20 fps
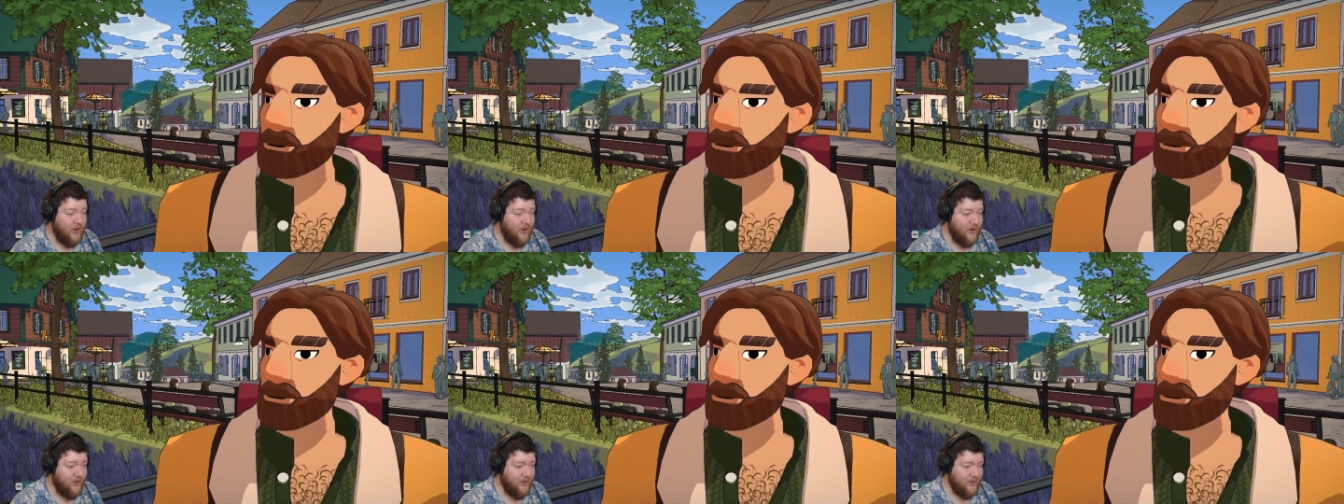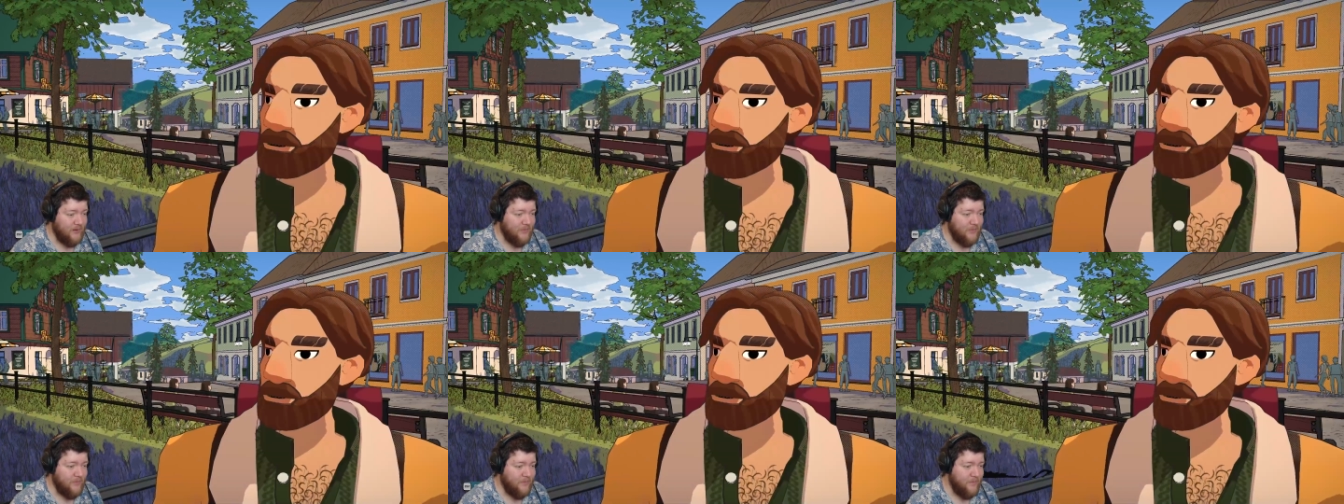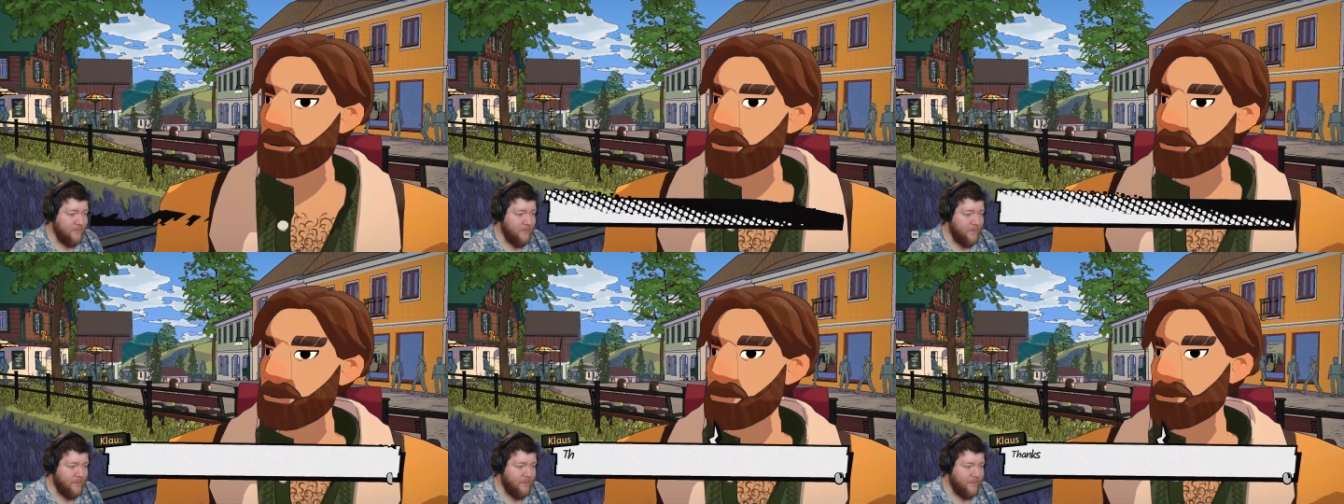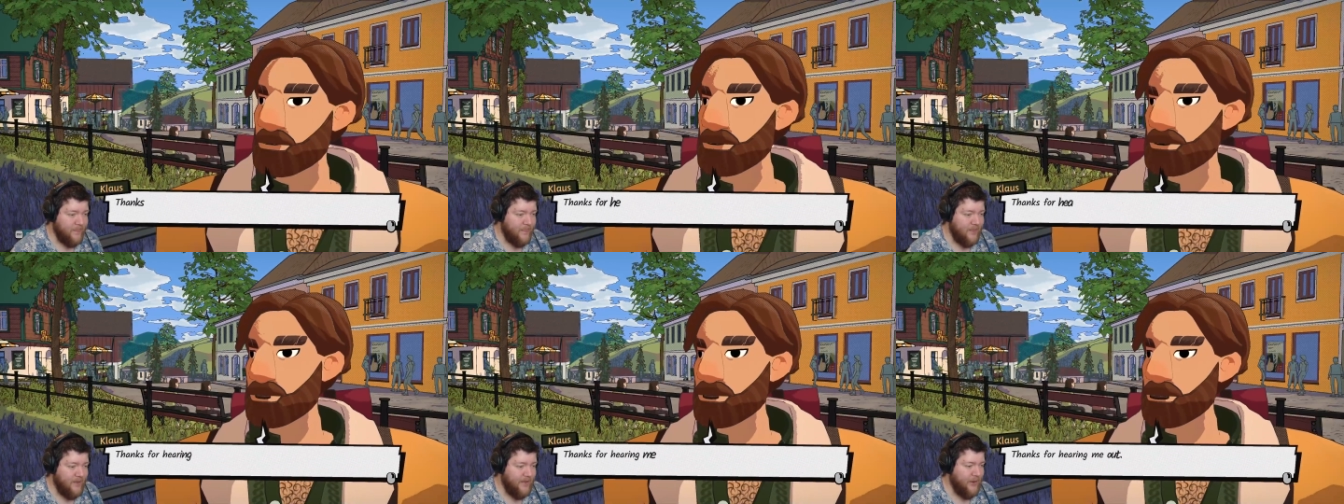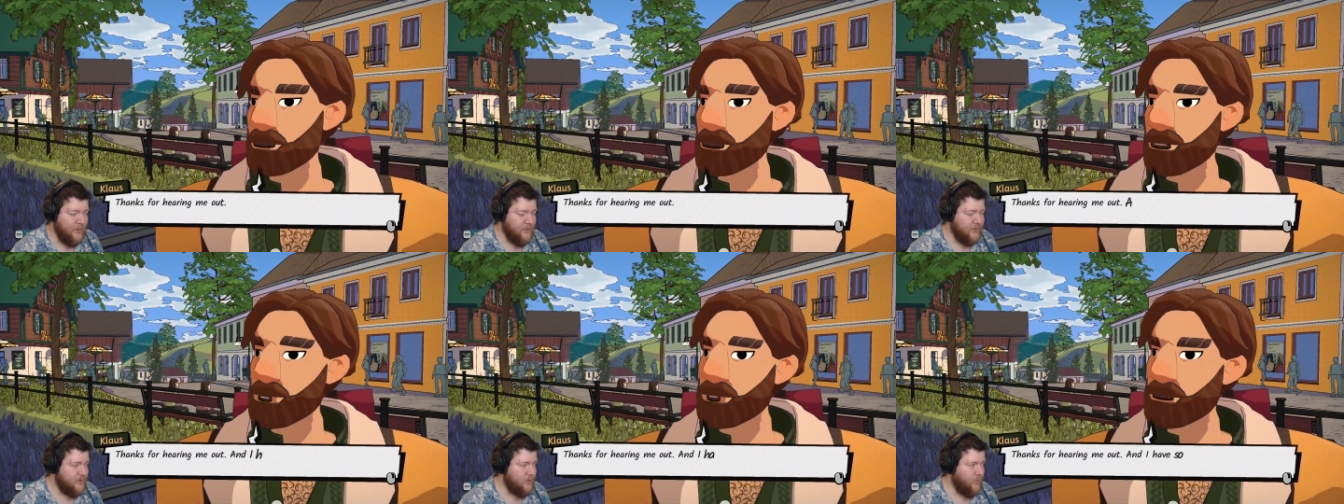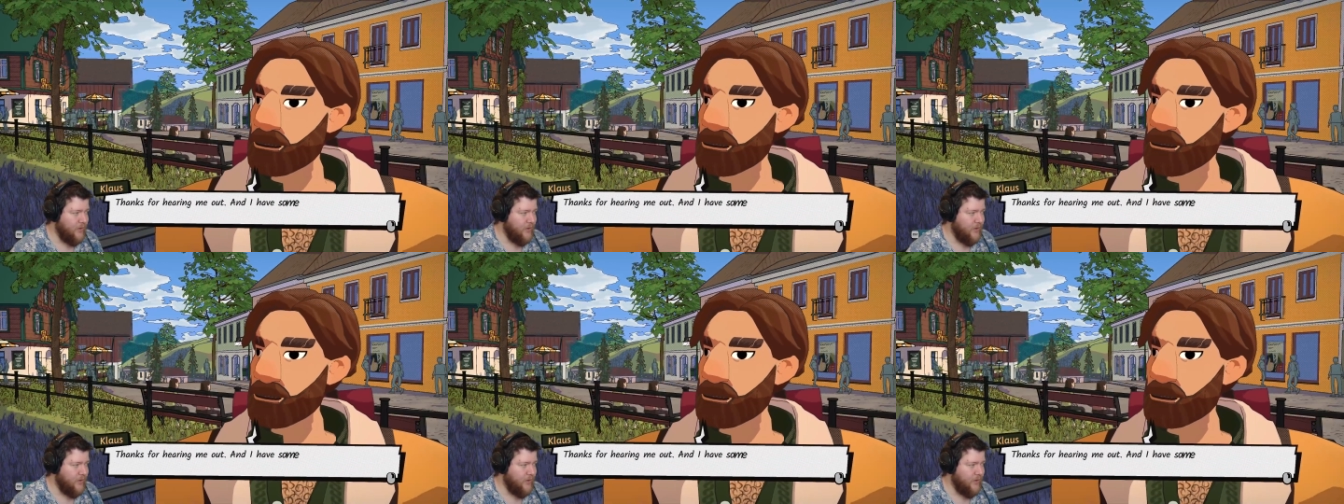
long. That was